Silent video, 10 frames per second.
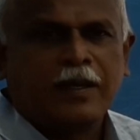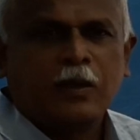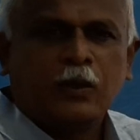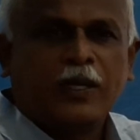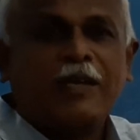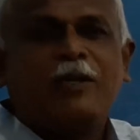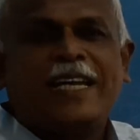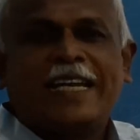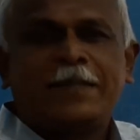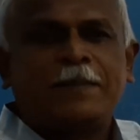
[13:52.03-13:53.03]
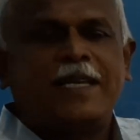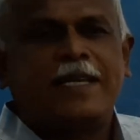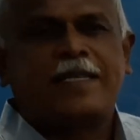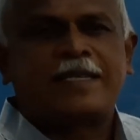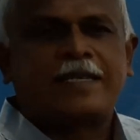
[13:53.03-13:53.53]
to give their
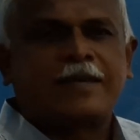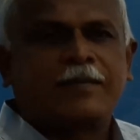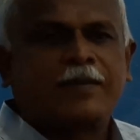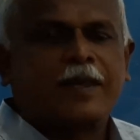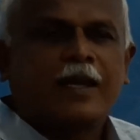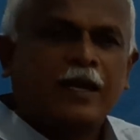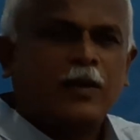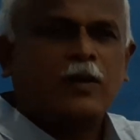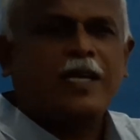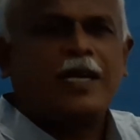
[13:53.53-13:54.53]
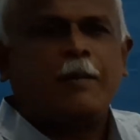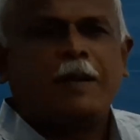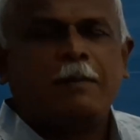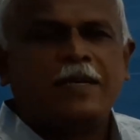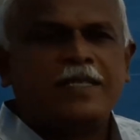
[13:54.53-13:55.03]
experience to the
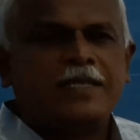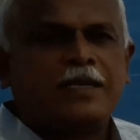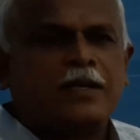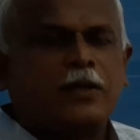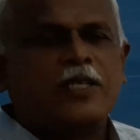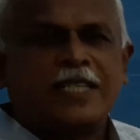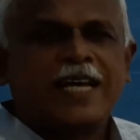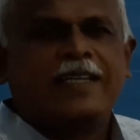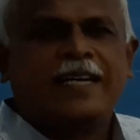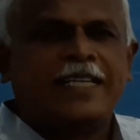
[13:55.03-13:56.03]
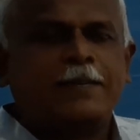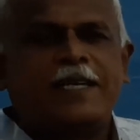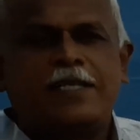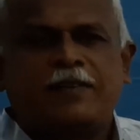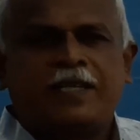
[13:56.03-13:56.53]
members, to share their
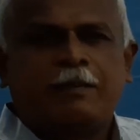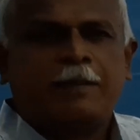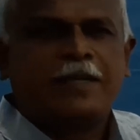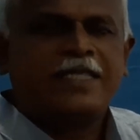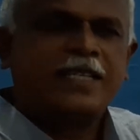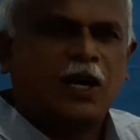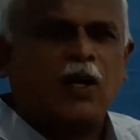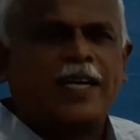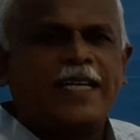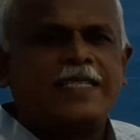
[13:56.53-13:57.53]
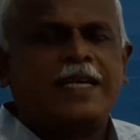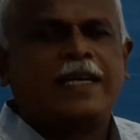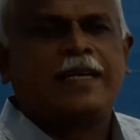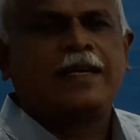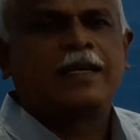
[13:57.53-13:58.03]
experience with the members. They organize
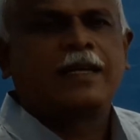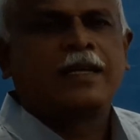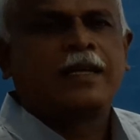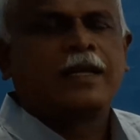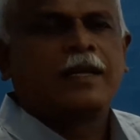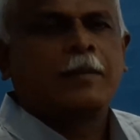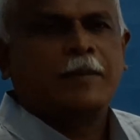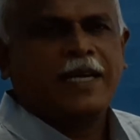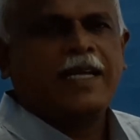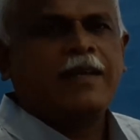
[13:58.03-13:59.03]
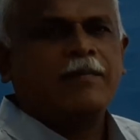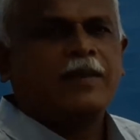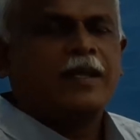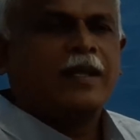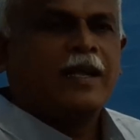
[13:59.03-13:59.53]
a
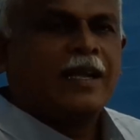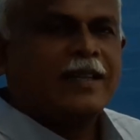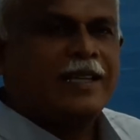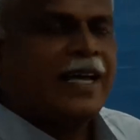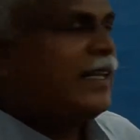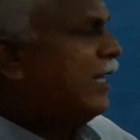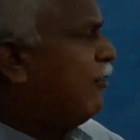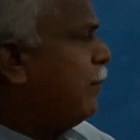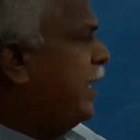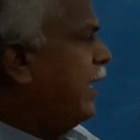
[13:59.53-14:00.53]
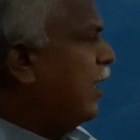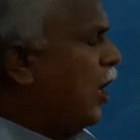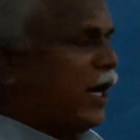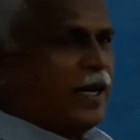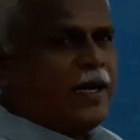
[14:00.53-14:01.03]
meeting. There they will be
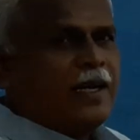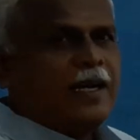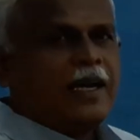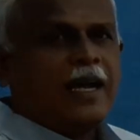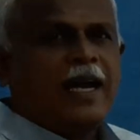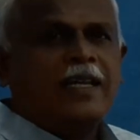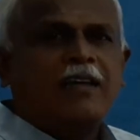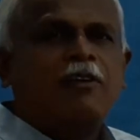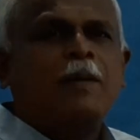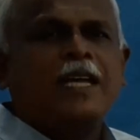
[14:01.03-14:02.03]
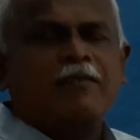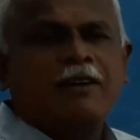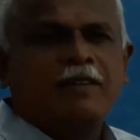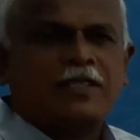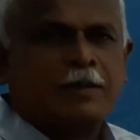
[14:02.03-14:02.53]
honored and they will be
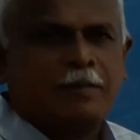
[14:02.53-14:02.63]
given with some